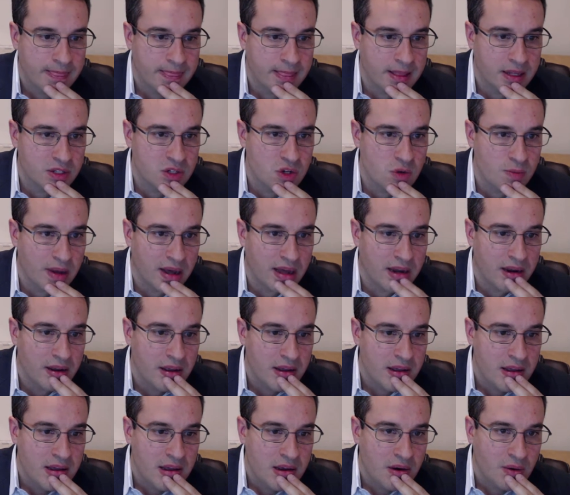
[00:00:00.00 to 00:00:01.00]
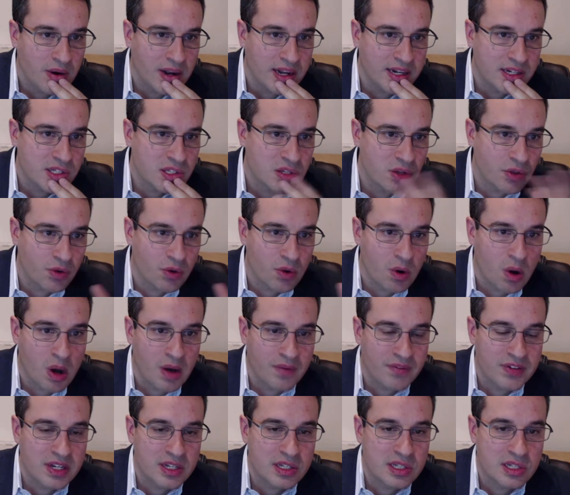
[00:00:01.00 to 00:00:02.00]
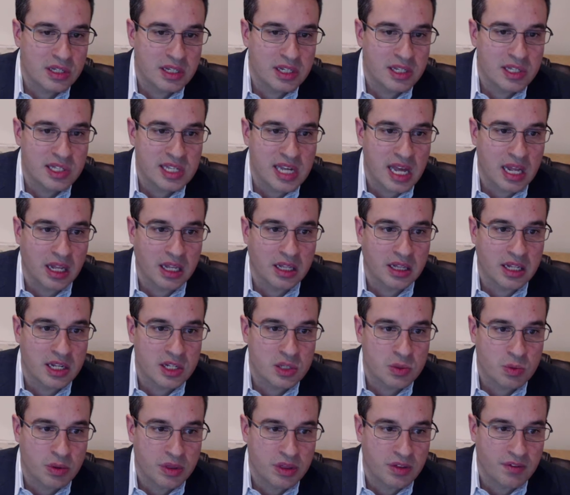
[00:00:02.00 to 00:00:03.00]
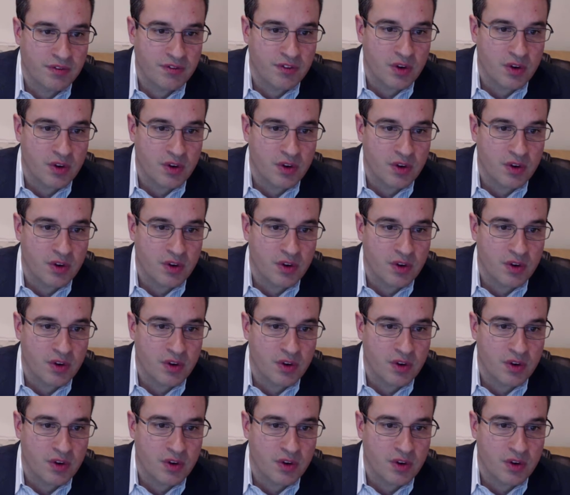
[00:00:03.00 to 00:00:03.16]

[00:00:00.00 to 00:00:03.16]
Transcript: Not too bad, right? So they're obviously selling this with the